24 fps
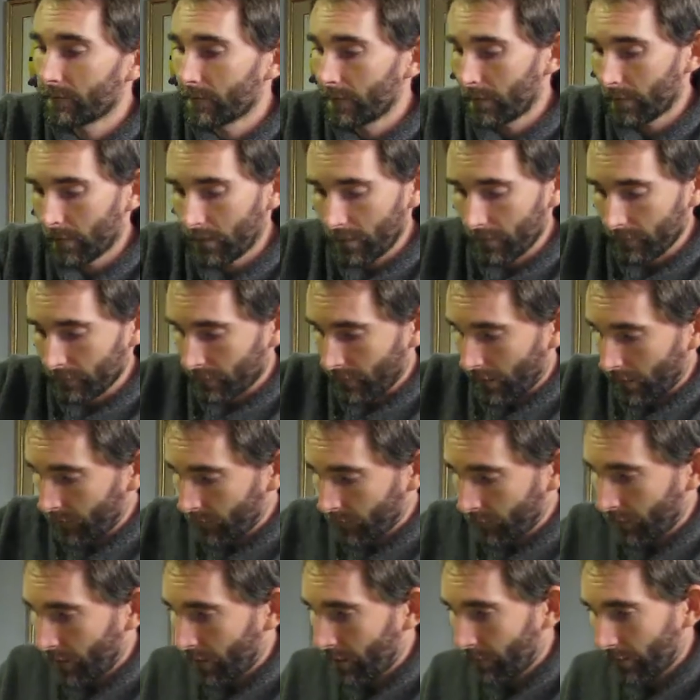Alright, I
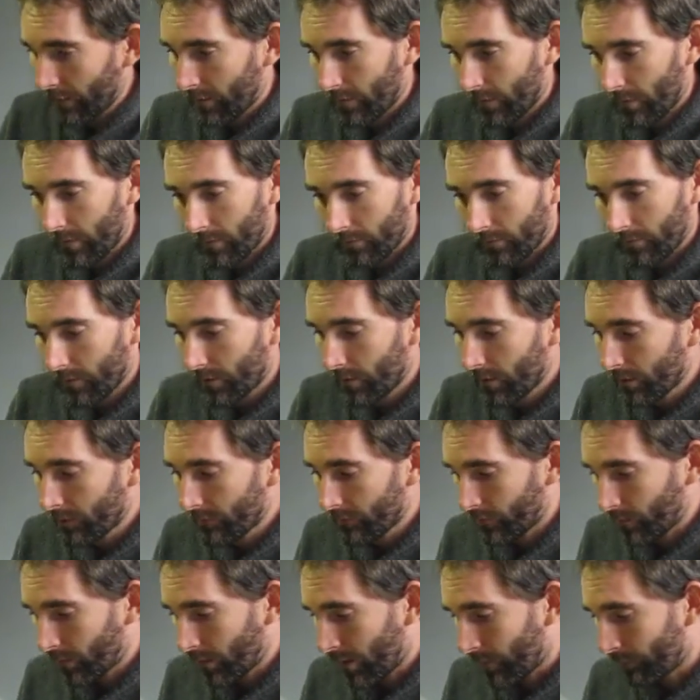will draw my card. Oh,
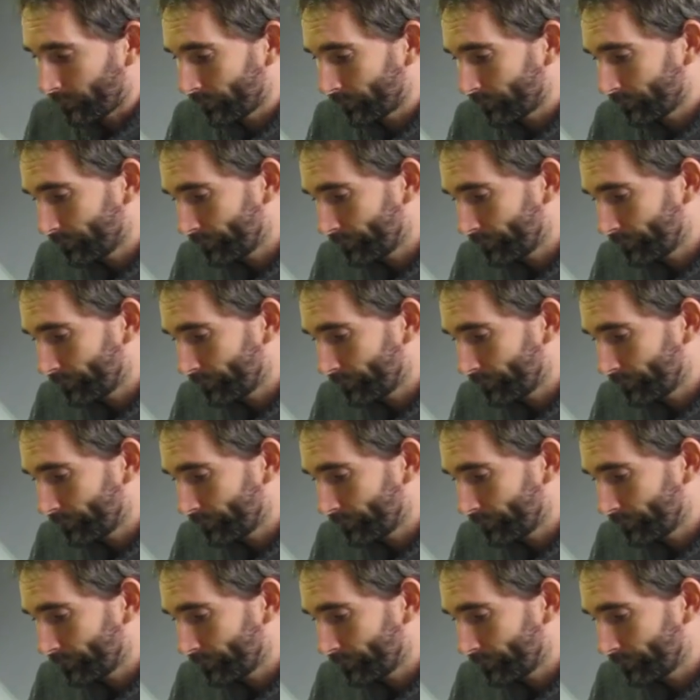Swamp.